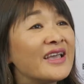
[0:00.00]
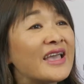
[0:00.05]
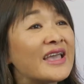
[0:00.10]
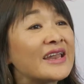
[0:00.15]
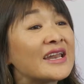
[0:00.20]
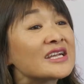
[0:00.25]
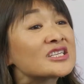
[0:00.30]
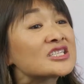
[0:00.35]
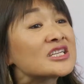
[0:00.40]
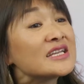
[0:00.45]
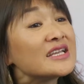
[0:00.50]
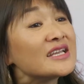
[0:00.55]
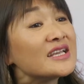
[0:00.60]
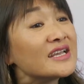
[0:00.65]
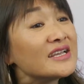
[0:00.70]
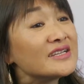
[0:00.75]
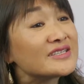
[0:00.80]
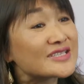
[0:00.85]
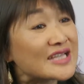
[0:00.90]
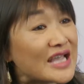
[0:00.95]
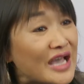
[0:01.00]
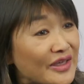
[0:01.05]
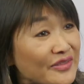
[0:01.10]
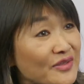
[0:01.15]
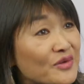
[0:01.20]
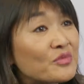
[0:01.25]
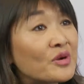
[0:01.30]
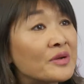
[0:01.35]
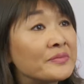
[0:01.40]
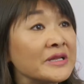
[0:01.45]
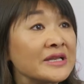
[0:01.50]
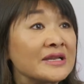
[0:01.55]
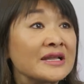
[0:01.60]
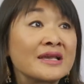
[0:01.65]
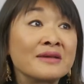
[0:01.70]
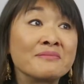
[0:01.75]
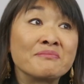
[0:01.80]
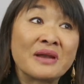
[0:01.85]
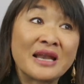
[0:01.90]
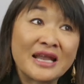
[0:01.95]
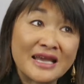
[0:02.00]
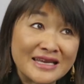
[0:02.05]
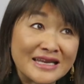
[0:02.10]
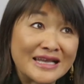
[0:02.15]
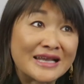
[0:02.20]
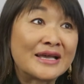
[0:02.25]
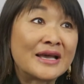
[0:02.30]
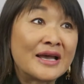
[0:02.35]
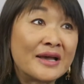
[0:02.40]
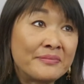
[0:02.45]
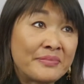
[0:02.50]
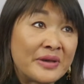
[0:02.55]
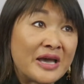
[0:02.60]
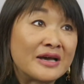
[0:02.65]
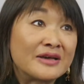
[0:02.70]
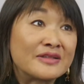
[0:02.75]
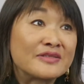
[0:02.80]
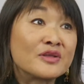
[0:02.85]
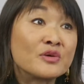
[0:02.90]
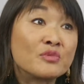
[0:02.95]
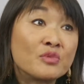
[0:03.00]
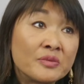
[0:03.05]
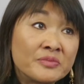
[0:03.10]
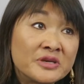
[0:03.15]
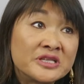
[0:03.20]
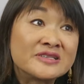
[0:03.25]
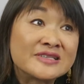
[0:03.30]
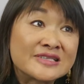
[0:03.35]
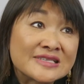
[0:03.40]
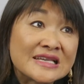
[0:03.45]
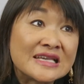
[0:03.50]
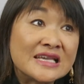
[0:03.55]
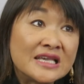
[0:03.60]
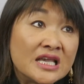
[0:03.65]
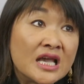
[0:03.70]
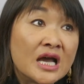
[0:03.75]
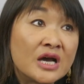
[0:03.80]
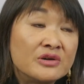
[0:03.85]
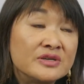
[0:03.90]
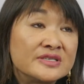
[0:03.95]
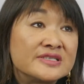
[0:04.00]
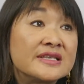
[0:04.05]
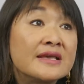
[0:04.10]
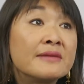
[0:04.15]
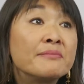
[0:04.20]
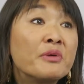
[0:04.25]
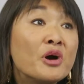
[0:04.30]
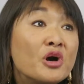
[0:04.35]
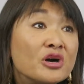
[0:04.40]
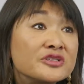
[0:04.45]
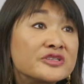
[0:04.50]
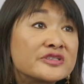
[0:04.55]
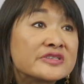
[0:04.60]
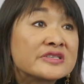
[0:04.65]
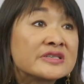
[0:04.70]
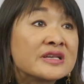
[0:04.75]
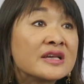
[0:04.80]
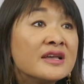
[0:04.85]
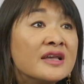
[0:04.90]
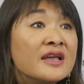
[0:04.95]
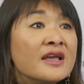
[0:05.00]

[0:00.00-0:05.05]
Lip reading: And actually, it's other women complaining about the woman CEO as their boss.